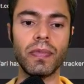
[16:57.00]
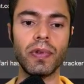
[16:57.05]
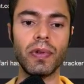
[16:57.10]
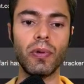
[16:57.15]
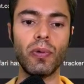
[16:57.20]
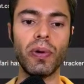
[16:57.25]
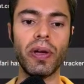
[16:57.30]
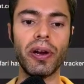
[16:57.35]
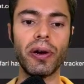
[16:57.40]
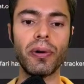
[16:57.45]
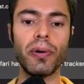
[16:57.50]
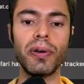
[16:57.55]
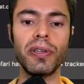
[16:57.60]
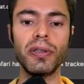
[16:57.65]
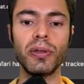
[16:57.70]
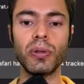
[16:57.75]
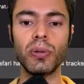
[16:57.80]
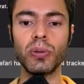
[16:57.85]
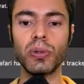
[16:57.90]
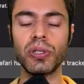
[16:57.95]
we are
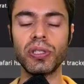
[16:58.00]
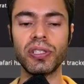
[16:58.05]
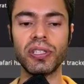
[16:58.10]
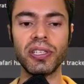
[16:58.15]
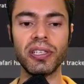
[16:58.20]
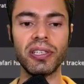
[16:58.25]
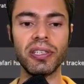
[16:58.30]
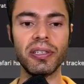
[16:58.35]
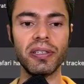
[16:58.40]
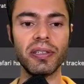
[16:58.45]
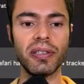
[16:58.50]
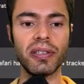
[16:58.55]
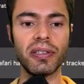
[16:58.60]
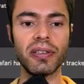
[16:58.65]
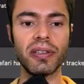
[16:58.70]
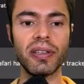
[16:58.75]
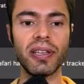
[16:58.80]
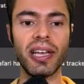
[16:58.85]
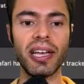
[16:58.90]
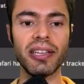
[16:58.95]
going to see
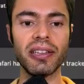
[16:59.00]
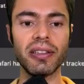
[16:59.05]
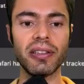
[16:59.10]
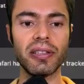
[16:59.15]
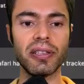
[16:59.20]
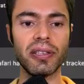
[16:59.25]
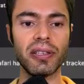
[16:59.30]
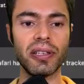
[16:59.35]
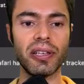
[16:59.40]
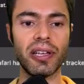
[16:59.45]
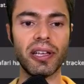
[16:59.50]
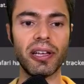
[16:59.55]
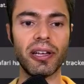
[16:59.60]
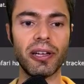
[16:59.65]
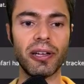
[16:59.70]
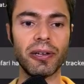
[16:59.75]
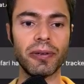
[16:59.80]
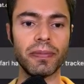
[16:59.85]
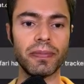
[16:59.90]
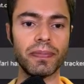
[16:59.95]
that
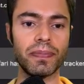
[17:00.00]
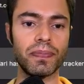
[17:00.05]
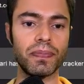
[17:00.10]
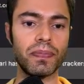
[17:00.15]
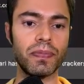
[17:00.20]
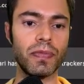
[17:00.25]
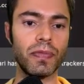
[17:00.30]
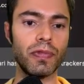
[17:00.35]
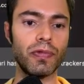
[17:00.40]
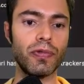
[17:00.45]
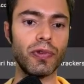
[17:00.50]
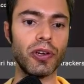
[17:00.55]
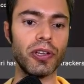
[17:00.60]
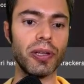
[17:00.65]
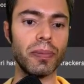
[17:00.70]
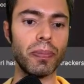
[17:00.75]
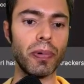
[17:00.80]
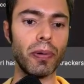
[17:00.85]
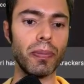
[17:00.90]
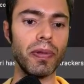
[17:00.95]
for
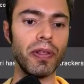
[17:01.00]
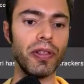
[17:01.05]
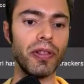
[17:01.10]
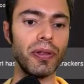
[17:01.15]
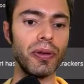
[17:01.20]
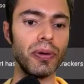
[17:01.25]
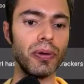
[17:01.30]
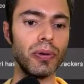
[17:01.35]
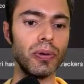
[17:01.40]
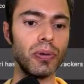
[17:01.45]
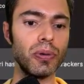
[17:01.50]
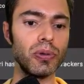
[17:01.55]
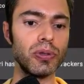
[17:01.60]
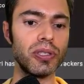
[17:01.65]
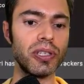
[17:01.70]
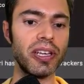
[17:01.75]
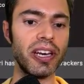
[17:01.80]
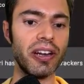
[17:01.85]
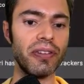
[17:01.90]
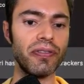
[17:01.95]
the
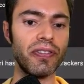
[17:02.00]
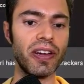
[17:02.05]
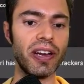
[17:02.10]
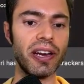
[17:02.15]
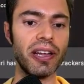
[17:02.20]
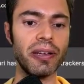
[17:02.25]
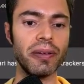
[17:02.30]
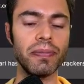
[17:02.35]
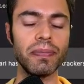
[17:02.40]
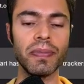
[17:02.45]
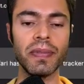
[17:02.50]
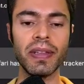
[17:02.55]
Prometheus Grafana